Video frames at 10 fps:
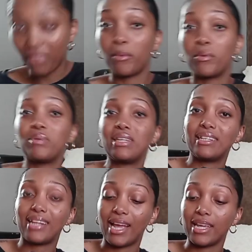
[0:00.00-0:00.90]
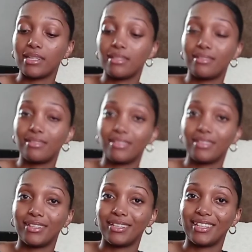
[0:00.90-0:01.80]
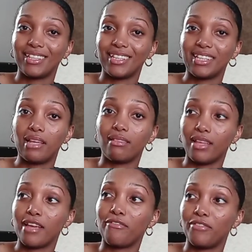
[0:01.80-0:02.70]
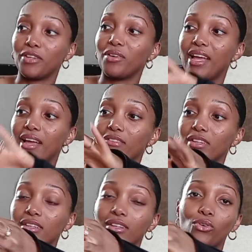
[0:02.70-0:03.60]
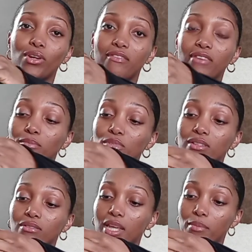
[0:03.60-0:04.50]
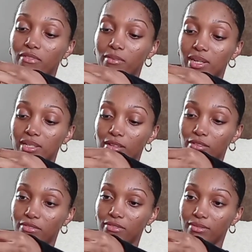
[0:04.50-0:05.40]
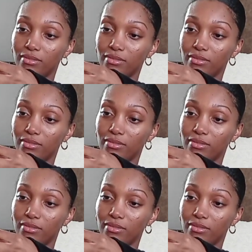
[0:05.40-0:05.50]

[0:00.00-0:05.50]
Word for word: if I'm gonna be nice and let Phil have it, or if I'm just gonna keep it for myself.